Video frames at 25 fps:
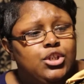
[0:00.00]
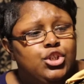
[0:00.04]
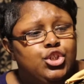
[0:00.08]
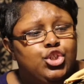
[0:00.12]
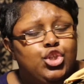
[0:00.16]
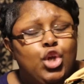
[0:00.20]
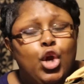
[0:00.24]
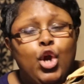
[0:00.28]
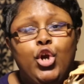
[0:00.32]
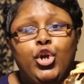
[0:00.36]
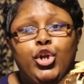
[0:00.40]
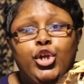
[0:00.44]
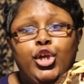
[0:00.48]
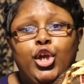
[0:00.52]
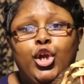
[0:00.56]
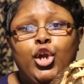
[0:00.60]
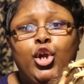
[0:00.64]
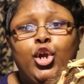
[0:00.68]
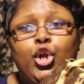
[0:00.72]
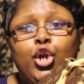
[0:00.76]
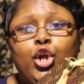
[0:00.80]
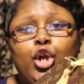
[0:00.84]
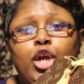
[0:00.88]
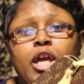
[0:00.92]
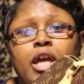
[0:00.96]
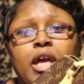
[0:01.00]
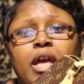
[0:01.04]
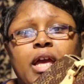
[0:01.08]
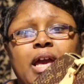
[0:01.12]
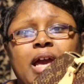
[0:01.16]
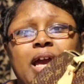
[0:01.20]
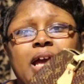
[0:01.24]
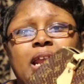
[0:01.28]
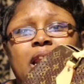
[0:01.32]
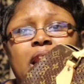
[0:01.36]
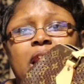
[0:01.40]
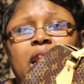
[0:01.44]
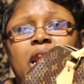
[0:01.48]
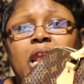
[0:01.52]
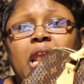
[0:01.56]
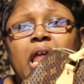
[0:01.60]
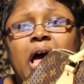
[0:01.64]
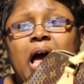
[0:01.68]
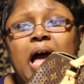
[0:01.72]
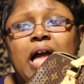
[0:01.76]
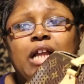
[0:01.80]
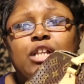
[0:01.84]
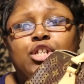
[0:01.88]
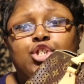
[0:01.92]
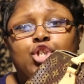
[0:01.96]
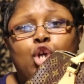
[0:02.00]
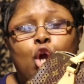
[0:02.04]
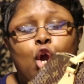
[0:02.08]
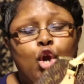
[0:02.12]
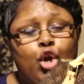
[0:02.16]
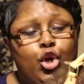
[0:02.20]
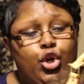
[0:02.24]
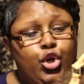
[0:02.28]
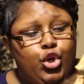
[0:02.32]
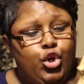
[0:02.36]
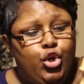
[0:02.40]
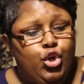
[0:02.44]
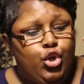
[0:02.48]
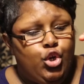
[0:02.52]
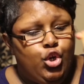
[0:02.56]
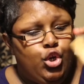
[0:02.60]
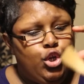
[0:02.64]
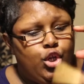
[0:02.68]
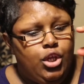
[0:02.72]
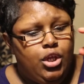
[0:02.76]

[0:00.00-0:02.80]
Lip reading: dirtier and a lot darker